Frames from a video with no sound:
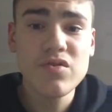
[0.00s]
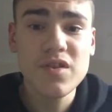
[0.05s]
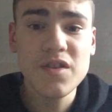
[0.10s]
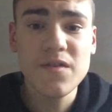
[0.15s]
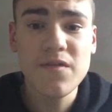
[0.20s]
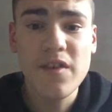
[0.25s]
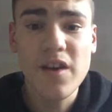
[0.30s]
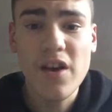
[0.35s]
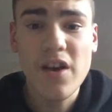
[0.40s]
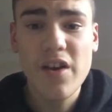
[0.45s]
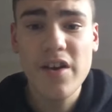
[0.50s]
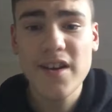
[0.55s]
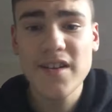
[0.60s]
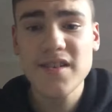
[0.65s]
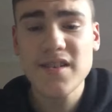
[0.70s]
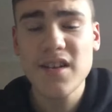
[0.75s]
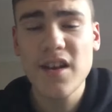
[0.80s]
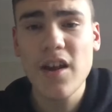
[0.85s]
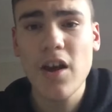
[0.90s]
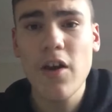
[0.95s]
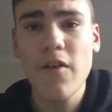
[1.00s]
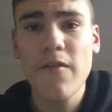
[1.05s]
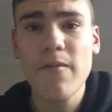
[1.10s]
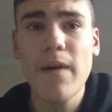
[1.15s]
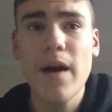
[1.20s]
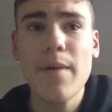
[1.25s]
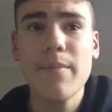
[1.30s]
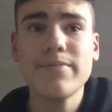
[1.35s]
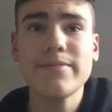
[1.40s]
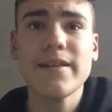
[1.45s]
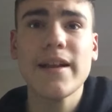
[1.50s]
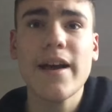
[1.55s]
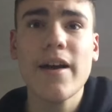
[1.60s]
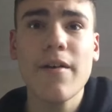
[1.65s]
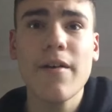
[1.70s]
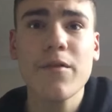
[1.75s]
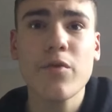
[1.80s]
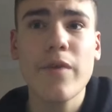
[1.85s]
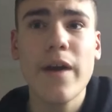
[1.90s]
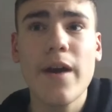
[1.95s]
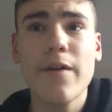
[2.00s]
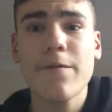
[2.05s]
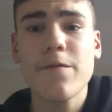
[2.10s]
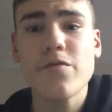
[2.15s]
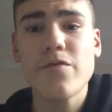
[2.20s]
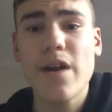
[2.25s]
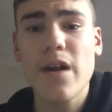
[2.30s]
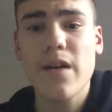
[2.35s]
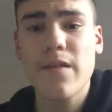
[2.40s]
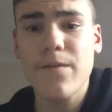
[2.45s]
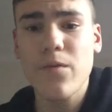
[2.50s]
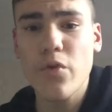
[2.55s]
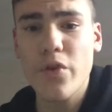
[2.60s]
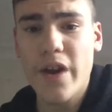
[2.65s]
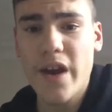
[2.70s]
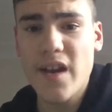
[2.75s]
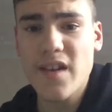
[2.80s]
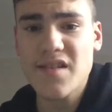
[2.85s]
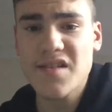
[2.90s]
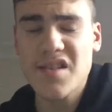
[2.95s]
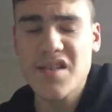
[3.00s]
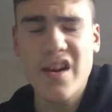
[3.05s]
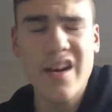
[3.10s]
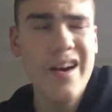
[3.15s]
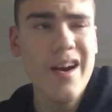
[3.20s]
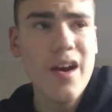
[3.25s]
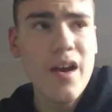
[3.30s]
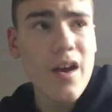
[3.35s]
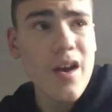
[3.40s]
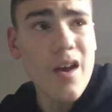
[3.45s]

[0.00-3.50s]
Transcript: this video yesterday of my play of the round for round 14. So